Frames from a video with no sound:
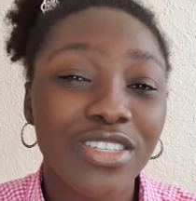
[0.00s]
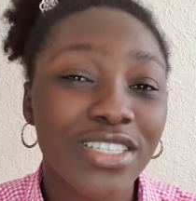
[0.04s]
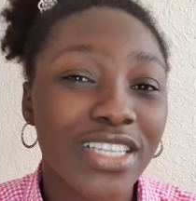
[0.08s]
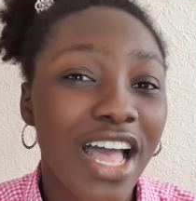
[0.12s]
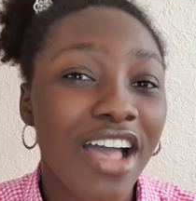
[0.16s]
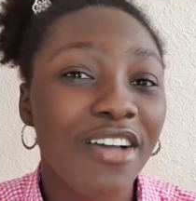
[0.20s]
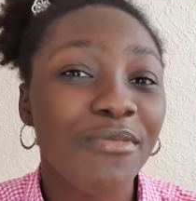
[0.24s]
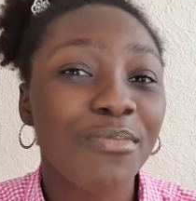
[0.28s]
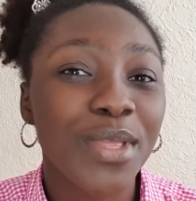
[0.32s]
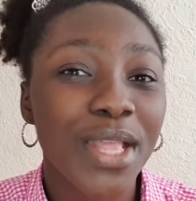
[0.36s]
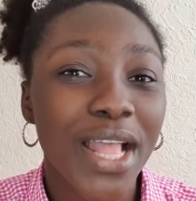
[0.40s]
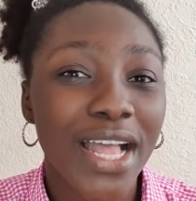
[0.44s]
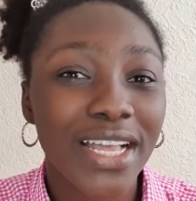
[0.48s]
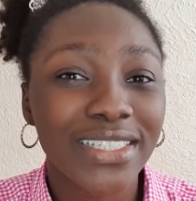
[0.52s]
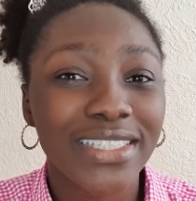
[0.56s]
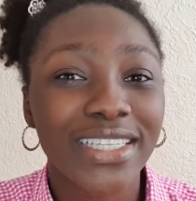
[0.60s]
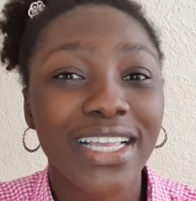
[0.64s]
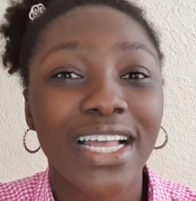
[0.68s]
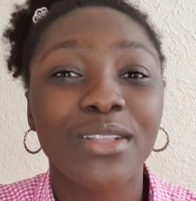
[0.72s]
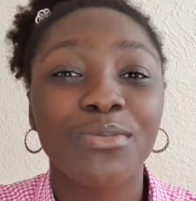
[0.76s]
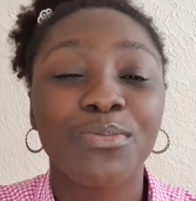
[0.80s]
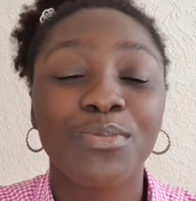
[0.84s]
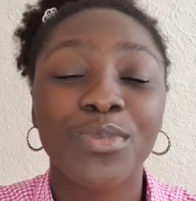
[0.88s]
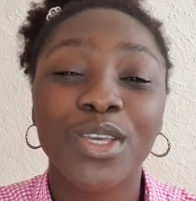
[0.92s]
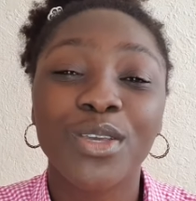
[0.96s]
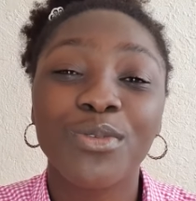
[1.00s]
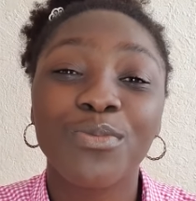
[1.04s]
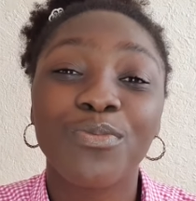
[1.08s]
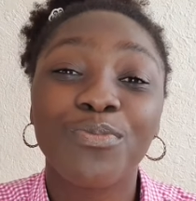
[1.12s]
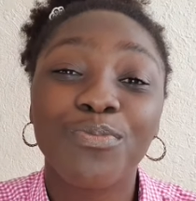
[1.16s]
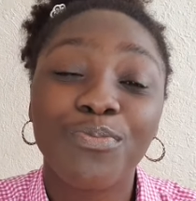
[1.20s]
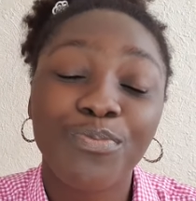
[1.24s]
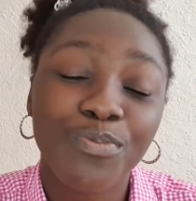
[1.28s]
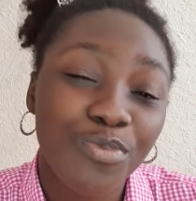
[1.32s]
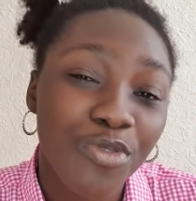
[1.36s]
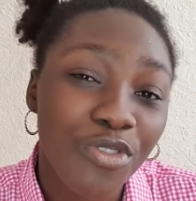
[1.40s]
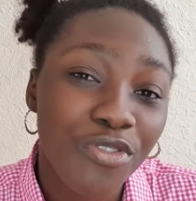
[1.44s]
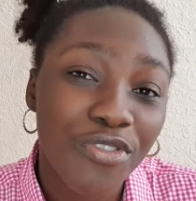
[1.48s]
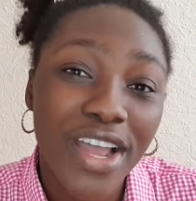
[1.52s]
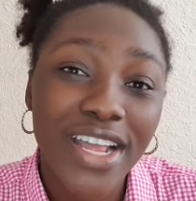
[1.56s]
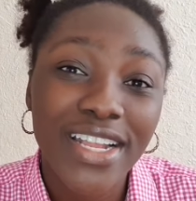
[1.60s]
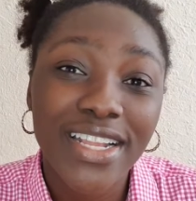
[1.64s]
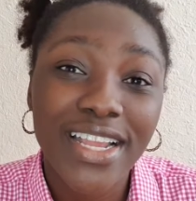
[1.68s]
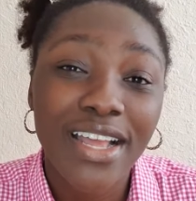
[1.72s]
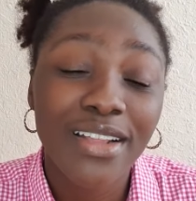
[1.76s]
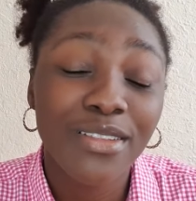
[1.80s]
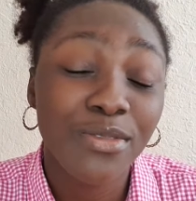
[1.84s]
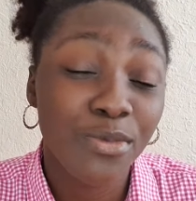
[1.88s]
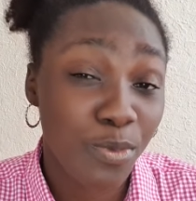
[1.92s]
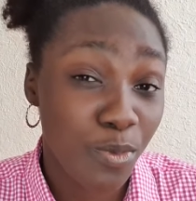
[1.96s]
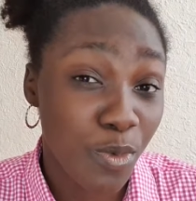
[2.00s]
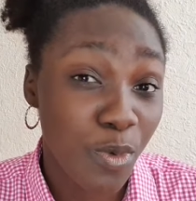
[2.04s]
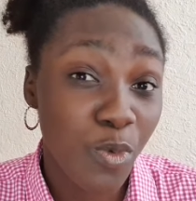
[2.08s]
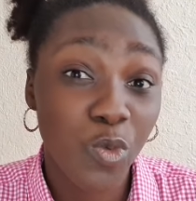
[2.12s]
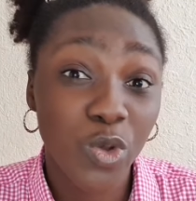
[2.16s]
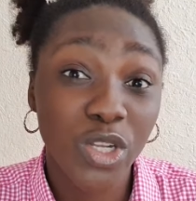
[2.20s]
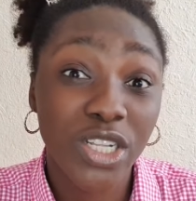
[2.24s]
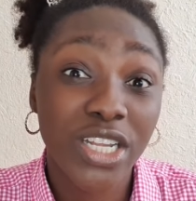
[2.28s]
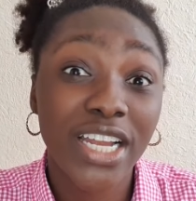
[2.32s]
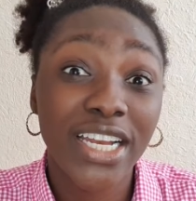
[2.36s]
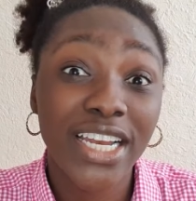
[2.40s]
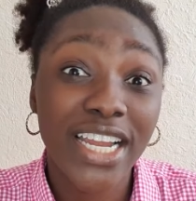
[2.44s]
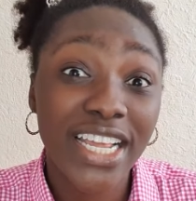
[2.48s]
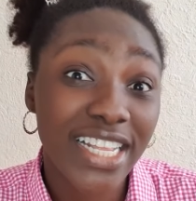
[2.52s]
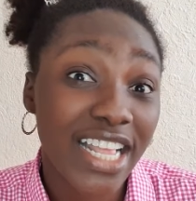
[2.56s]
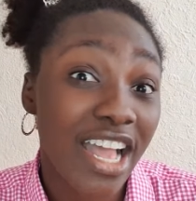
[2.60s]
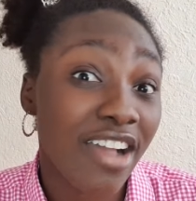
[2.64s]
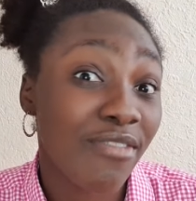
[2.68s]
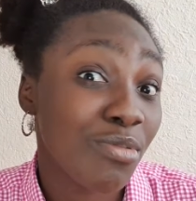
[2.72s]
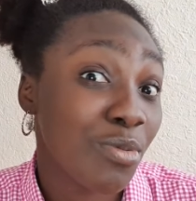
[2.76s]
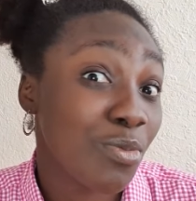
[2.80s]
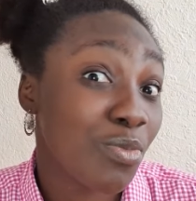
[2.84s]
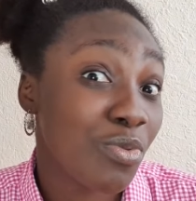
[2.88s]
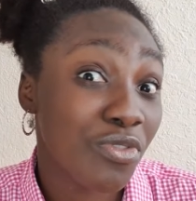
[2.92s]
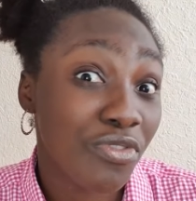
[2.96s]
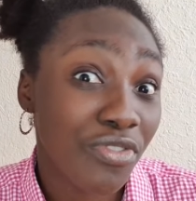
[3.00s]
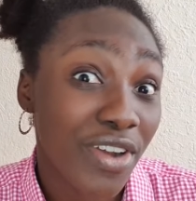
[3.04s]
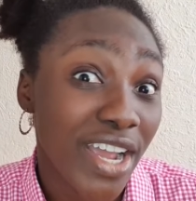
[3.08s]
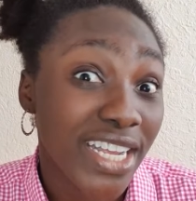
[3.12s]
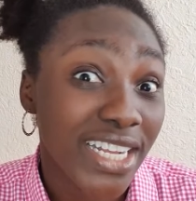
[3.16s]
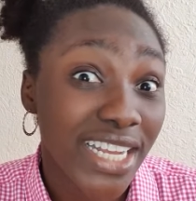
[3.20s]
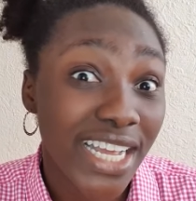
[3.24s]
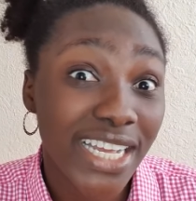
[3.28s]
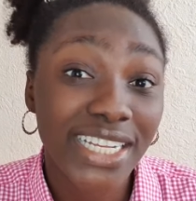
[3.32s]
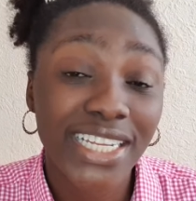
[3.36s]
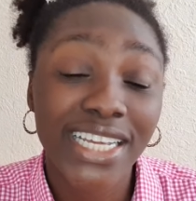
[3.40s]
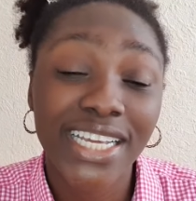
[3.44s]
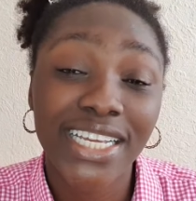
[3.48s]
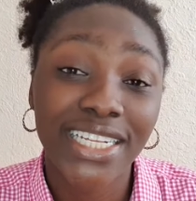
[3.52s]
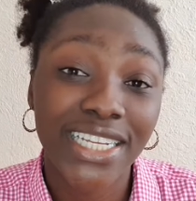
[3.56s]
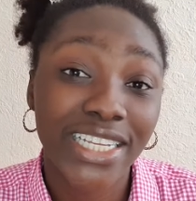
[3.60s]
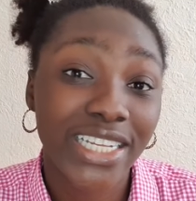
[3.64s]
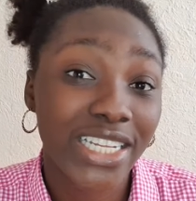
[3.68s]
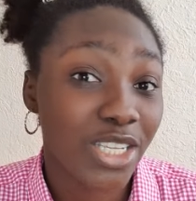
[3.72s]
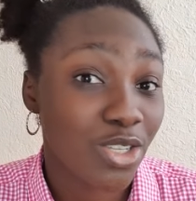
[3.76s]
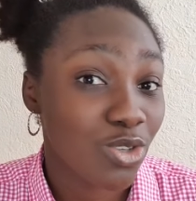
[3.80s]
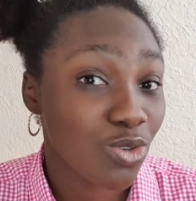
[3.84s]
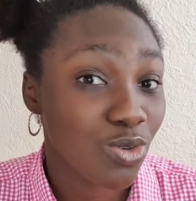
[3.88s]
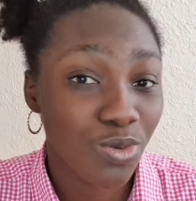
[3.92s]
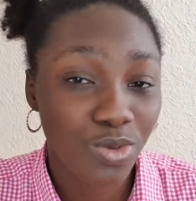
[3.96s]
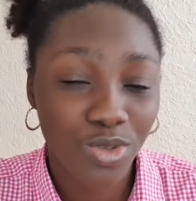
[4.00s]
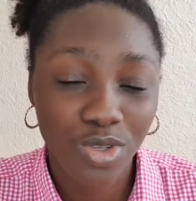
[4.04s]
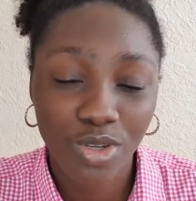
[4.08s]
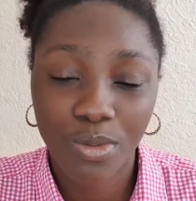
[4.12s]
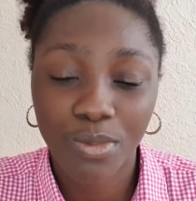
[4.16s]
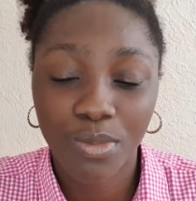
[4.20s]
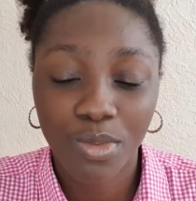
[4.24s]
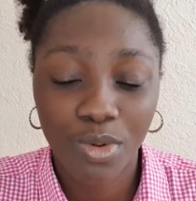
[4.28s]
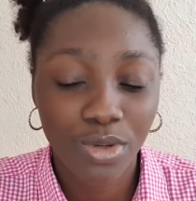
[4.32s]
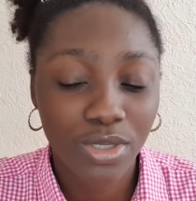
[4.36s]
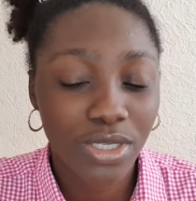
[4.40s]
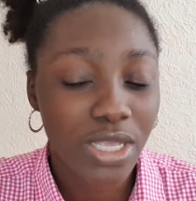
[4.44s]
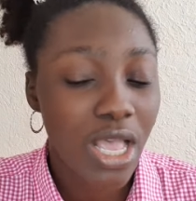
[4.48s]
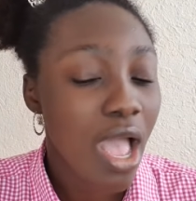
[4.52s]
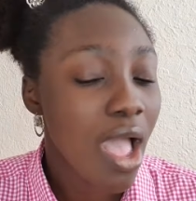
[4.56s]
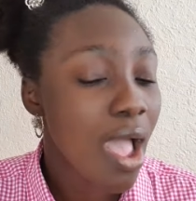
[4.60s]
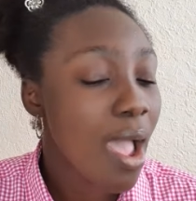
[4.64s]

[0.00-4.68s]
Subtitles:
that have been answered provided with the link that have been provided in the description box.